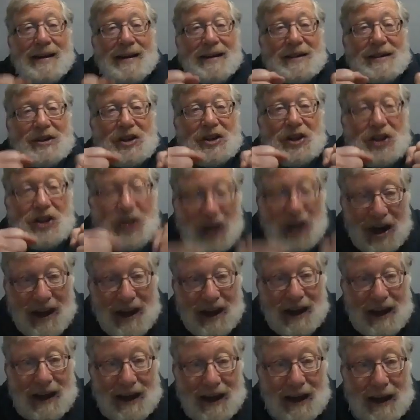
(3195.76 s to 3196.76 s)

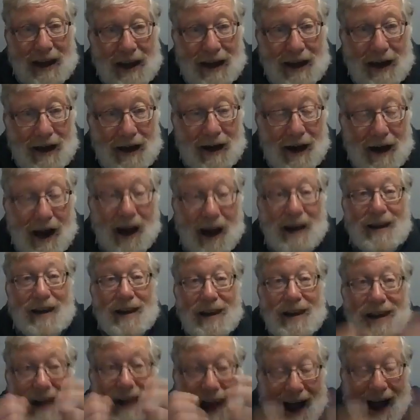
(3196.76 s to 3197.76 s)
She,
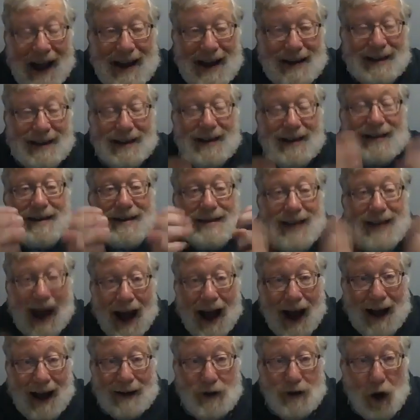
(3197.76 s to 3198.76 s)
like
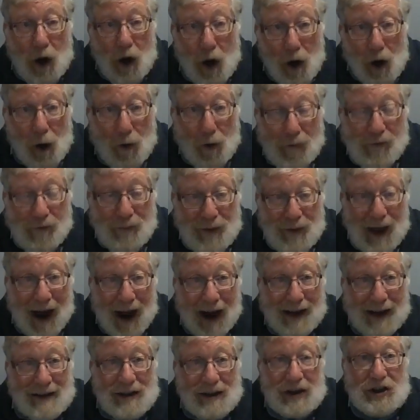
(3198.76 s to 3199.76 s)
Yaakov,
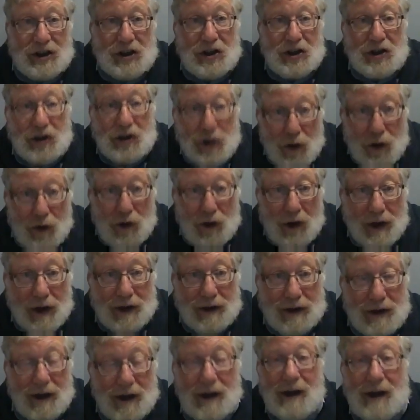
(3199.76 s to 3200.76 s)

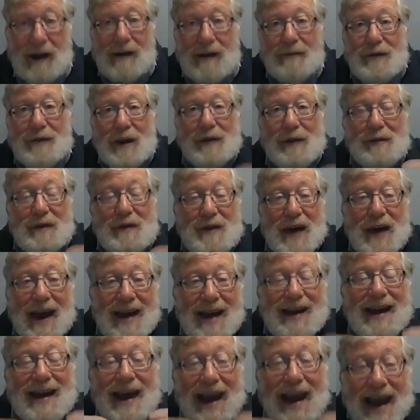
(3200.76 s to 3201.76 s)
understood that
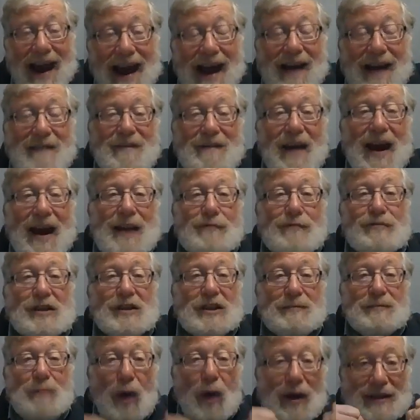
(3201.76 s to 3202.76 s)
they have a
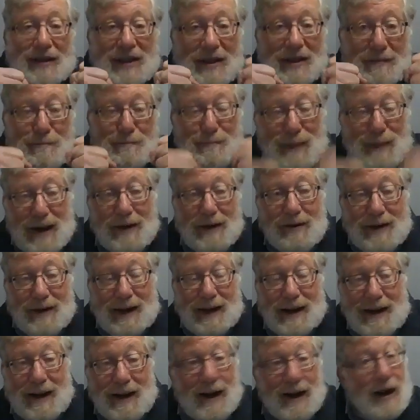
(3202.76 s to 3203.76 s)

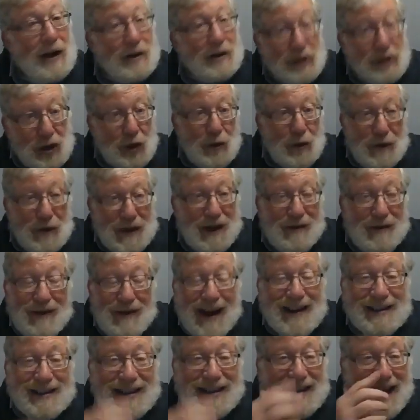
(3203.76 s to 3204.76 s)
responsibility to their
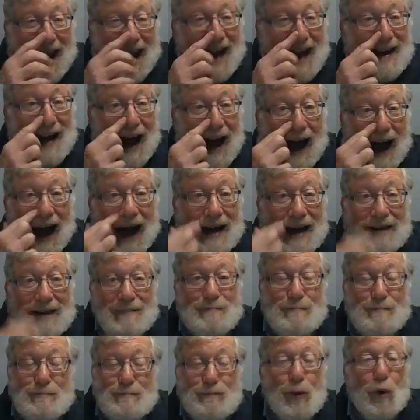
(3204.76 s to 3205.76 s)
as yet
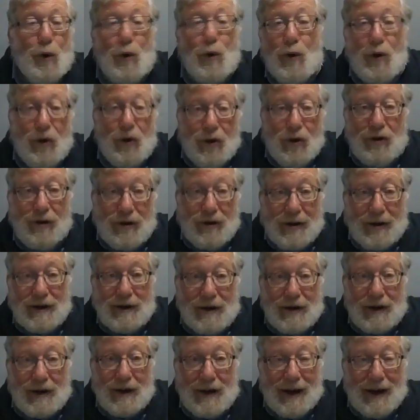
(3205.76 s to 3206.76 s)

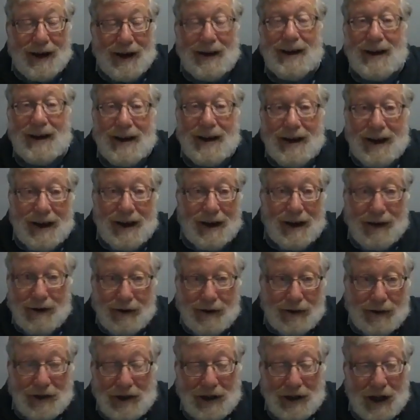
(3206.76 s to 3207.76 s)
unborn
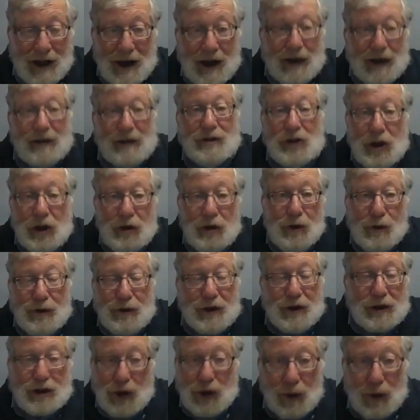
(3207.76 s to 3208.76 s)
heirs to
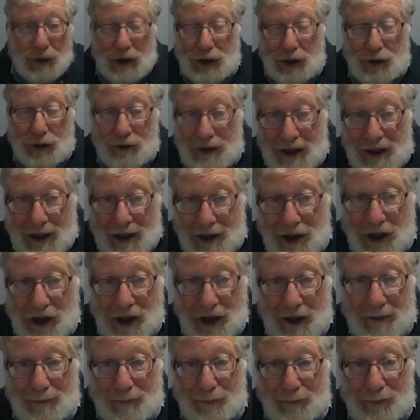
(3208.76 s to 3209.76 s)
the Jewish
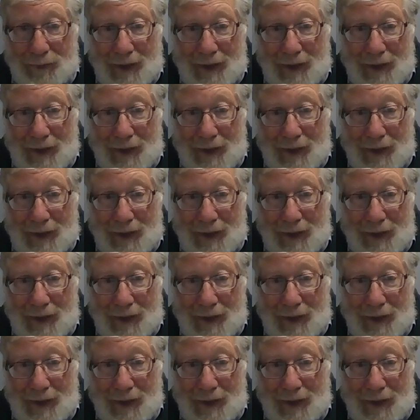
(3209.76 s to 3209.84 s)
tradition.